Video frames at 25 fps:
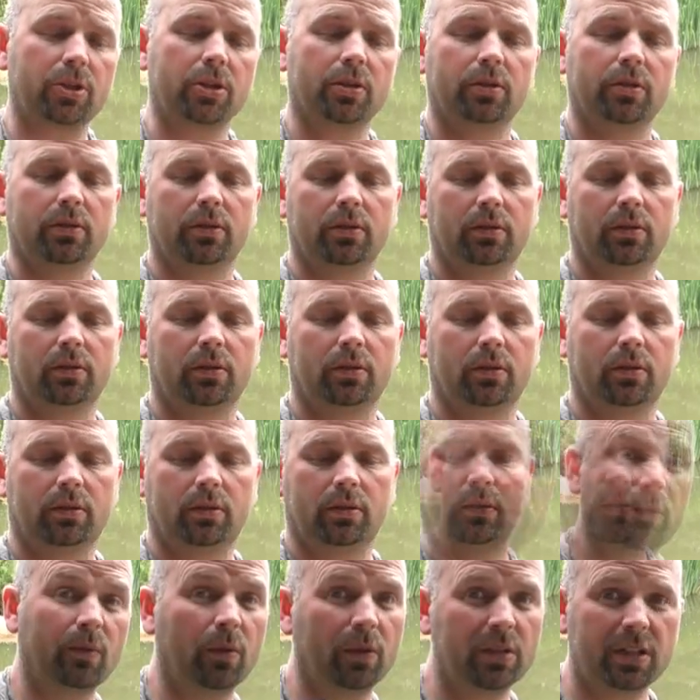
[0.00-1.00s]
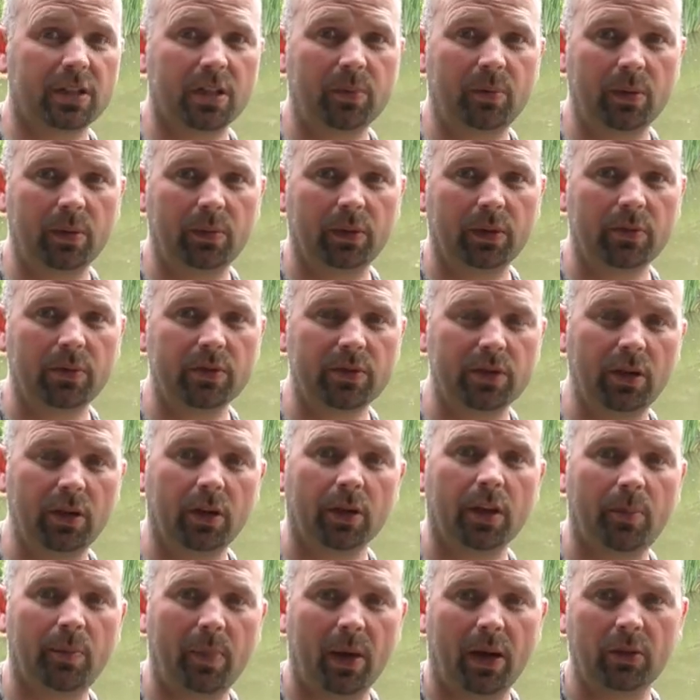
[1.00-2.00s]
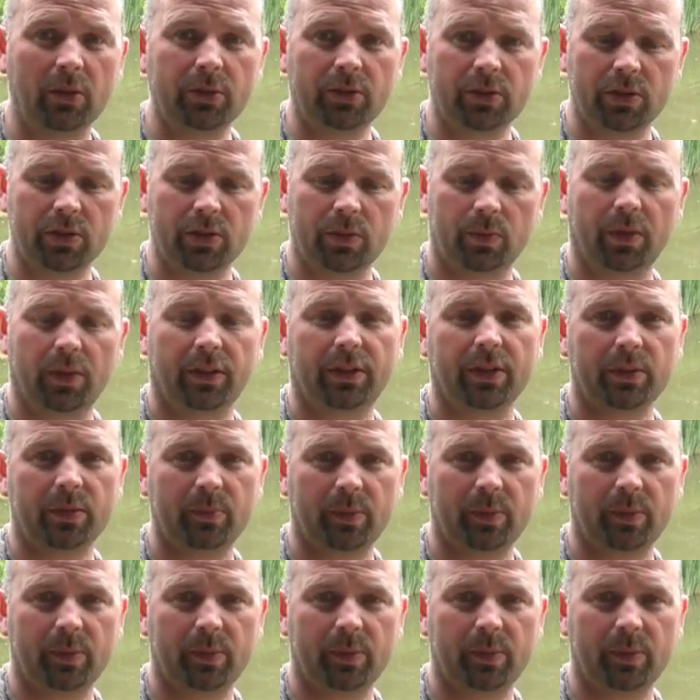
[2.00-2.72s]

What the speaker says: If you want to see people using other pouches with this